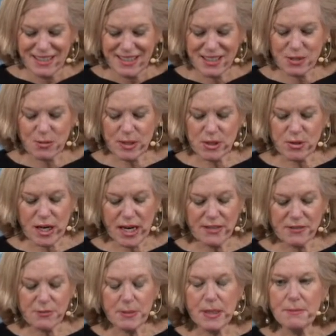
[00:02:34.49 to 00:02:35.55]
It's what
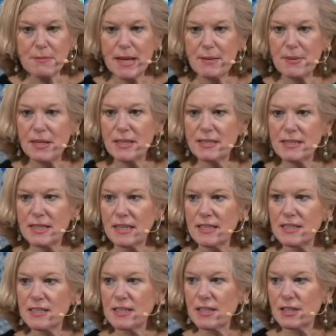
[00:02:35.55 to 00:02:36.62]
drives me. Maybe it
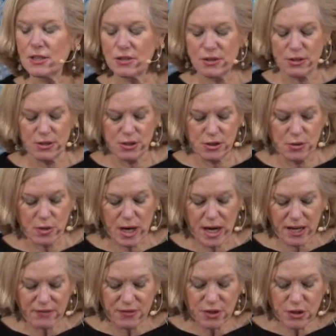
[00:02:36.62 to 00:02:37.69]
does, and it could
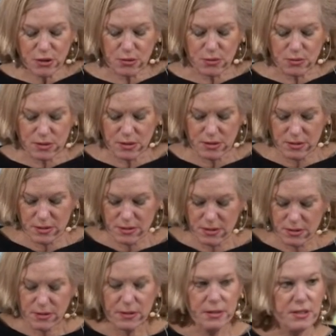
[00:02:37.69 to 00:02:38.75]
drive you.
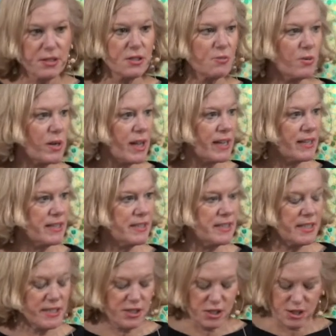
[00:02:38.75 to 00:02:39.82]
This is what I can
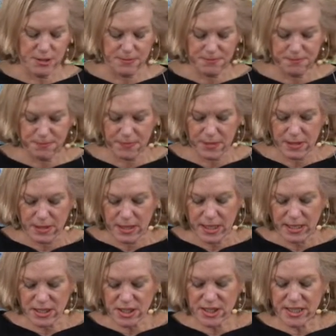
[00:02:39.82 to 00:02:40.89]
teach.
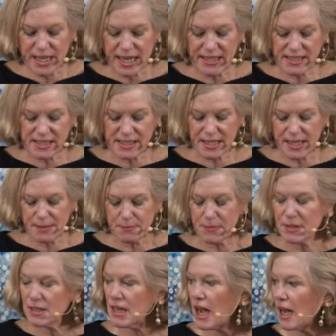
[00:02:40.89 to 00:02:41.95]
Hence today's
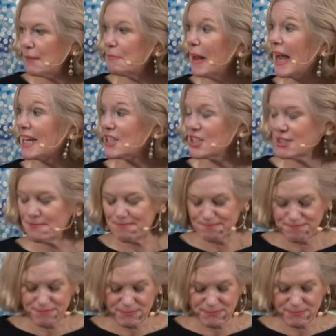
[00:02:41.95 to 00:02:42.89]
theme, got passion.